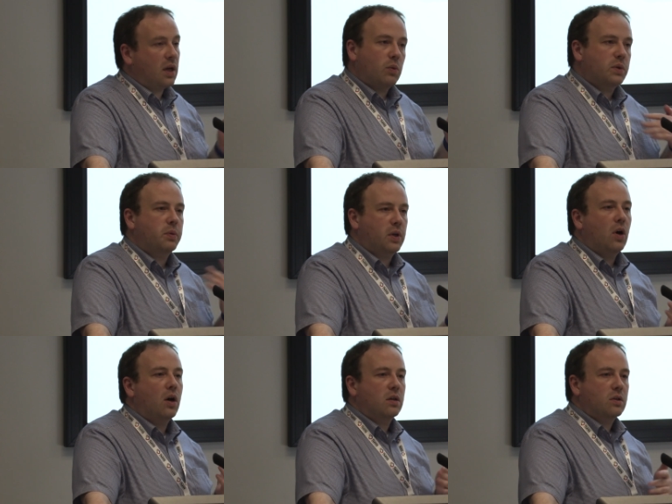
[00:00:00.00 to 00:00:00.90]
That was
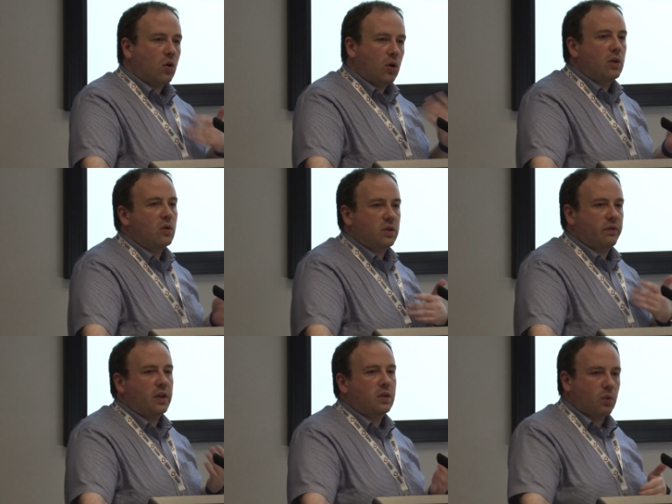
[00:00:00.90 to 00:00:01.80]
because all those
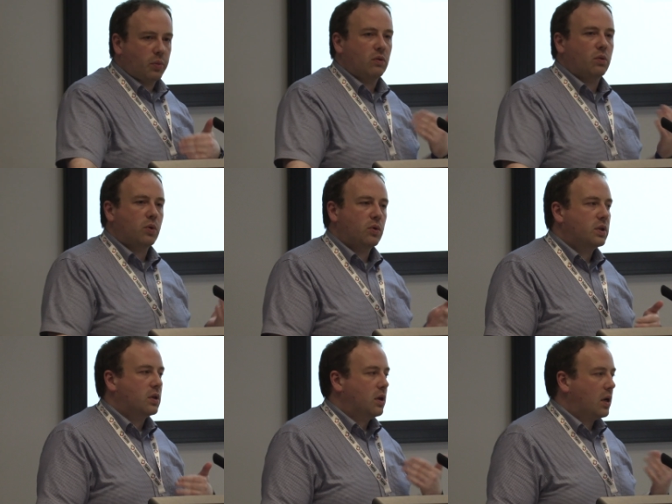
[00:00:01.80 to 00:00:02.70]
events were being
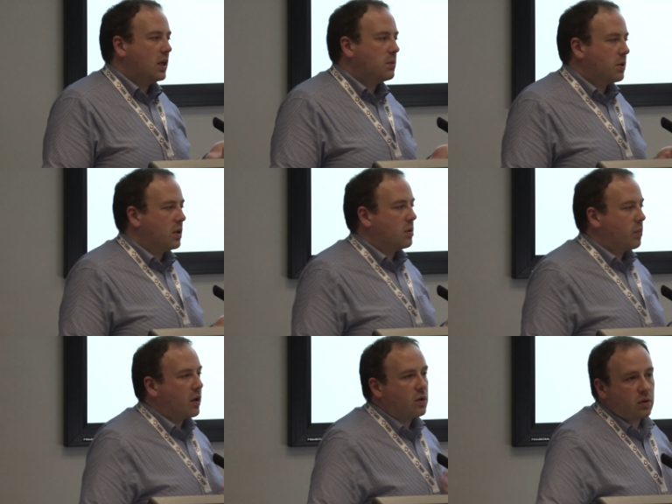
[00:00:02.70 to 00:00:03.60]
reported in an expedited
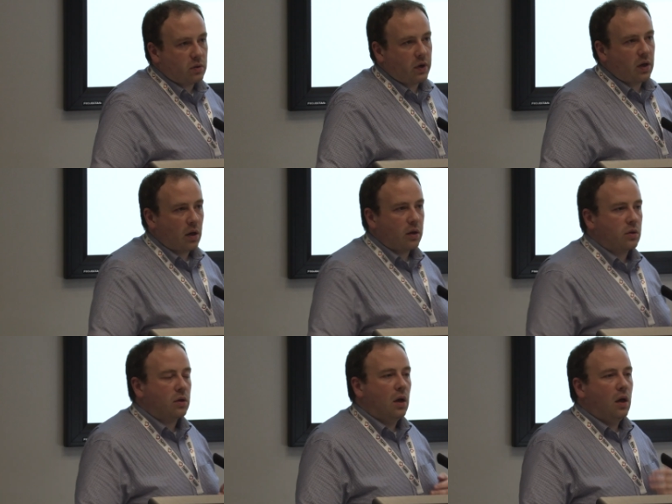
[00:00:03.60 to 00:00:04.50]
manner to the
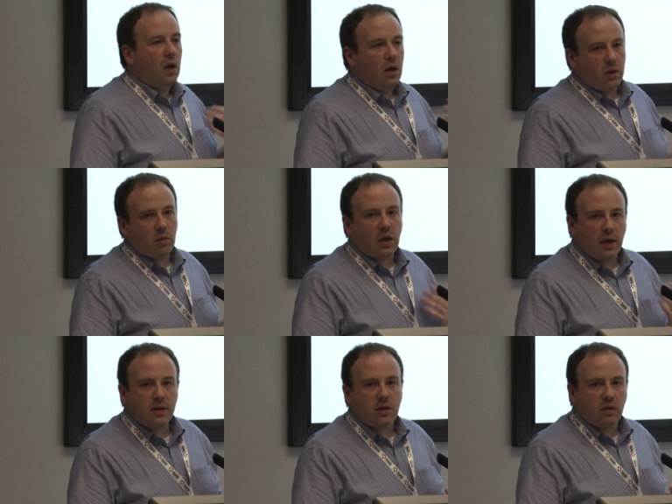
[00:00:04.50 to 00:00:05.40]
regulator. They were
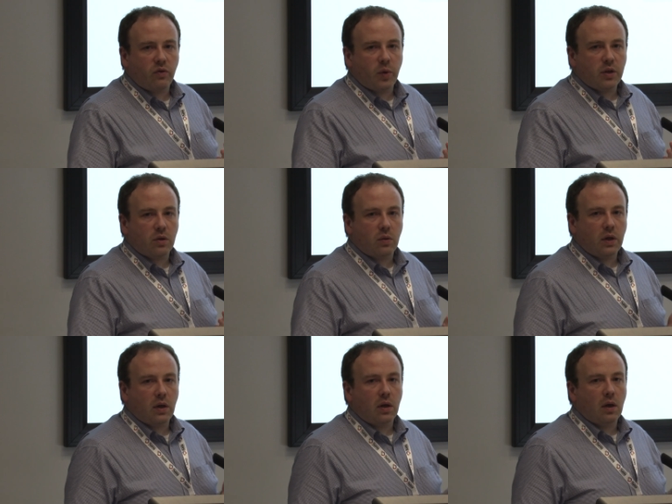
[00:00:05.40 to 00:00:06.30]
collating the information
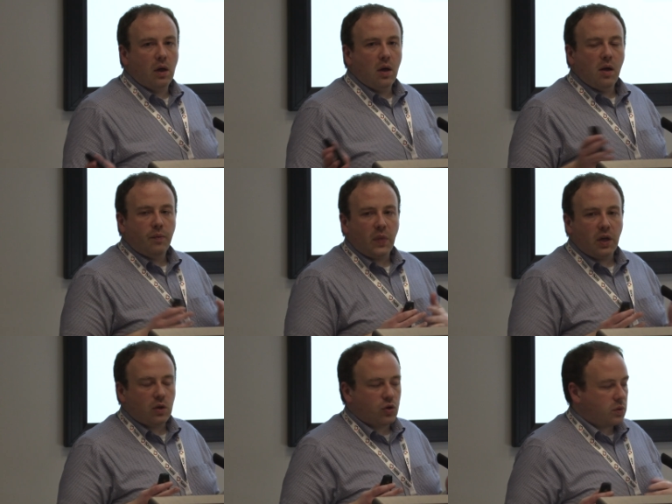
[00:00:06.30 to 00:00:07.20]
quickly,
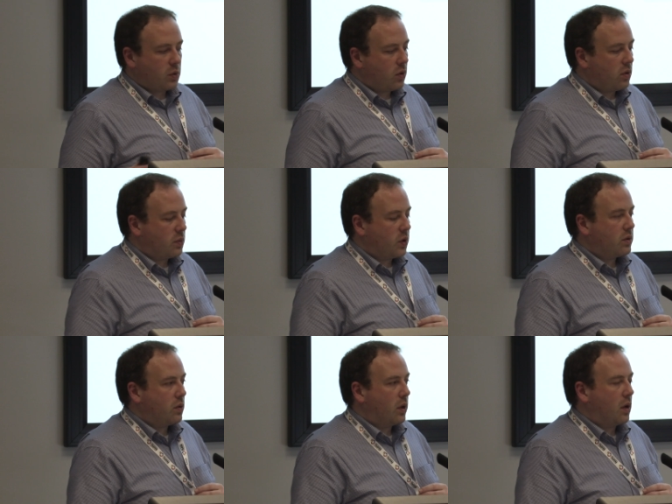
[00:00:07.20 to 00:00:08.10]
making judgment calls on
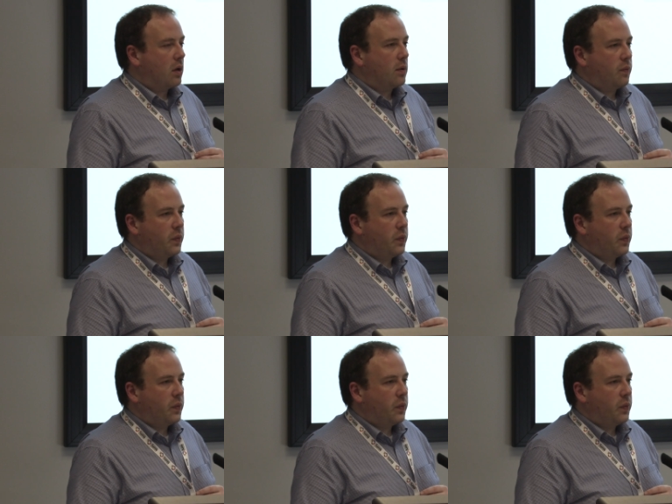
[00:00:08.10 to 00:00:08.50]
what's going on.